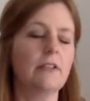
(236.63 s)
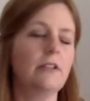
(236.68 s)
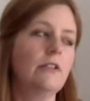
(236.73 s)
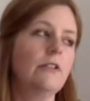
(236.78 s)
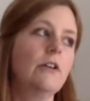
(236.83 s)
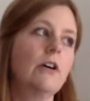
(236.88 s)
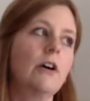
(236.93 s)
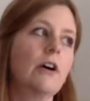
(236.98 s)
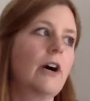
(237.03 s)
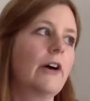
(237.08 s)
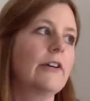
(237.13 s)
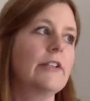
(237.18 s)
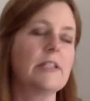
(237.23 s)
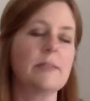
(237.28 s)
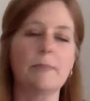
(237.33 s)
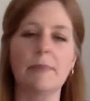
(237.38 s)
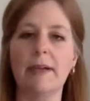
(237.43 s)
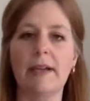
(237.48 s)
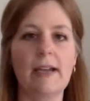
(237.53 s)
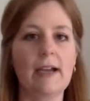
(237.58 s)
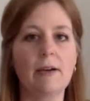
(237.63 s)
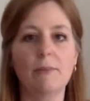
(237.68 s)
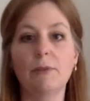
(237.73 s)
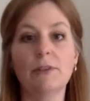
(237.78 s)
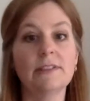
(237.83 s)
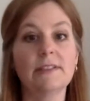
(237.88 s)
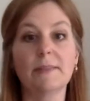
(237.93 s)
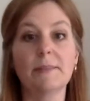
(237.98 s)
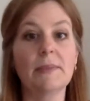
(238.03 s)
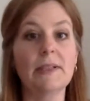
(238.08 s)
You're not going to be able
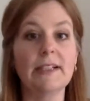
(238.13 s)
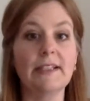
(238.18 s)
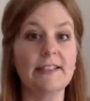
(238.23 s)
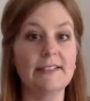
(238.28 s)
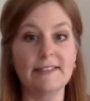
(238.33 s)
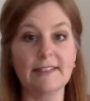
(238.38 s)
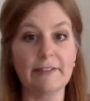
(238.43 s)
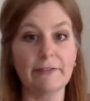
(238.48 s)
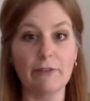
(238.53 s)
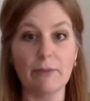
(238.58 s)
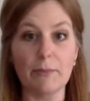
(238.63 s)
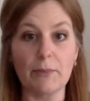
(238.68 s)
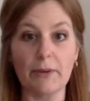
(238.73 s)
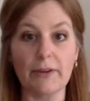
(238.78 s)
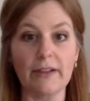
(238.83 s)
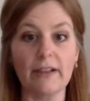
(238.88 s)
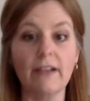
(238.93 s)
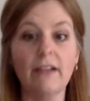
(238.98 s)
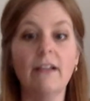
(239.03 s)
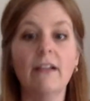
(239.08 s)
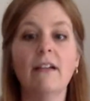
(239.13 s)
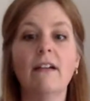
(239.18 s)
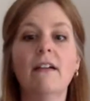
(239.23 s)
to please everybody.